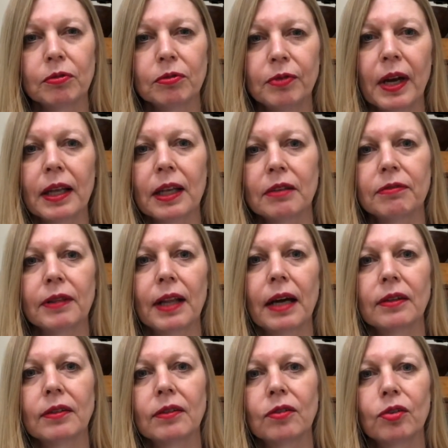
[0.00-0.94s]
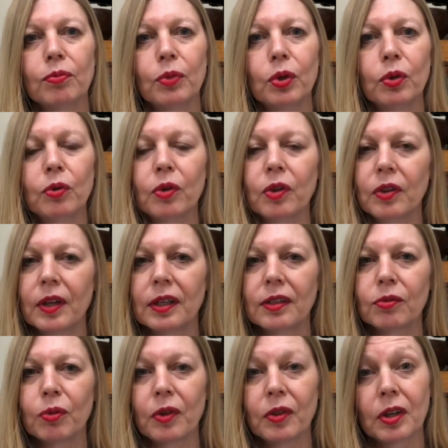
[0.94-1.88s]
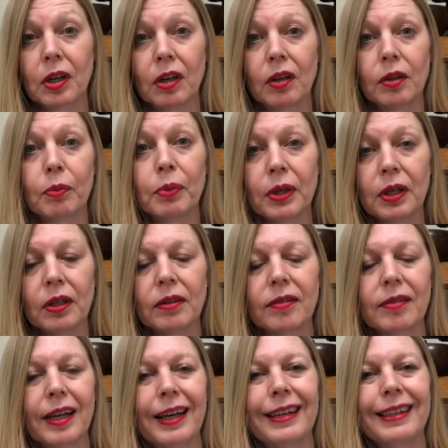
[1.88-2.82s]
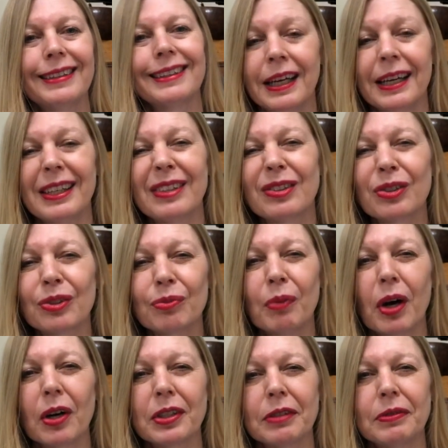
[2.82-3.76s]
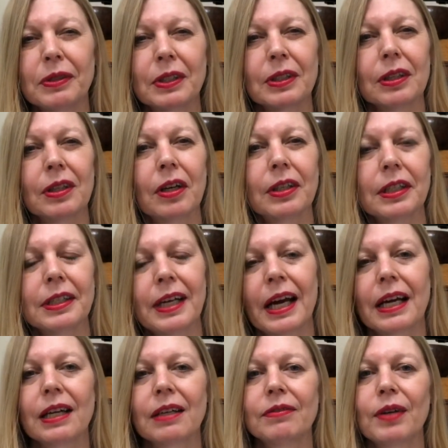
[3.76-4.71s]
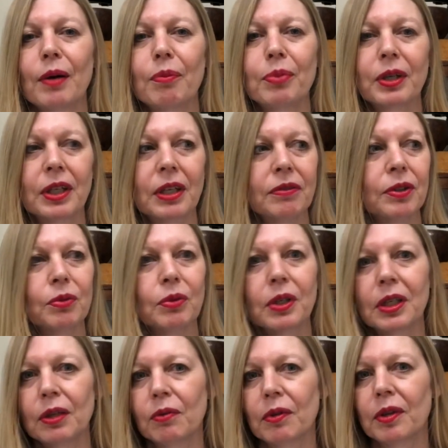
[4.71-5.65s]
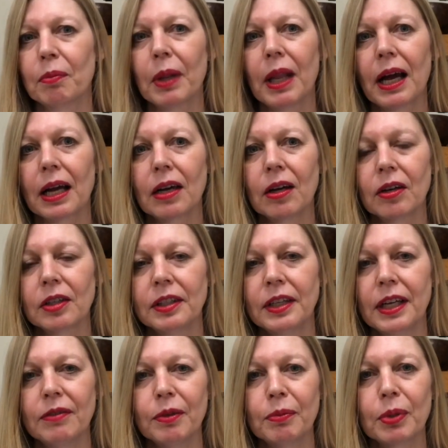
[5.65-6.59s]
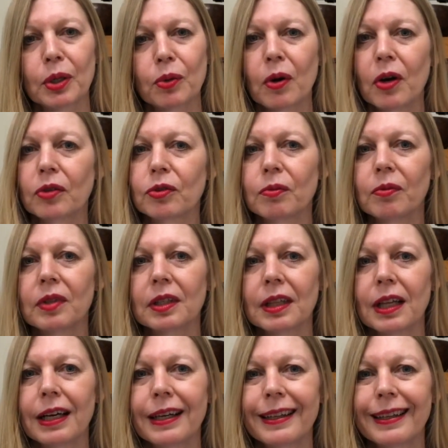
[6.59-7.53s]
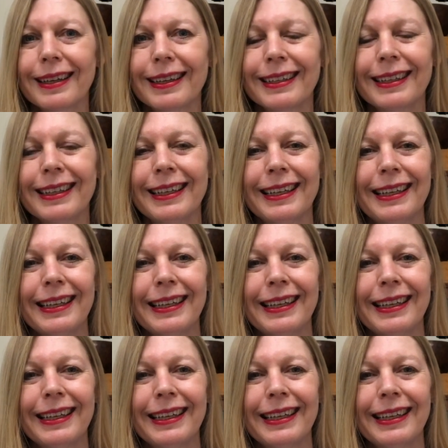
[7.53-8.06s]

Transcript: fairly flat and smooth, and that's what they call the pearl side. And it's just more difficult on a darker fabric if you're working with a black or a navy blue or something like that.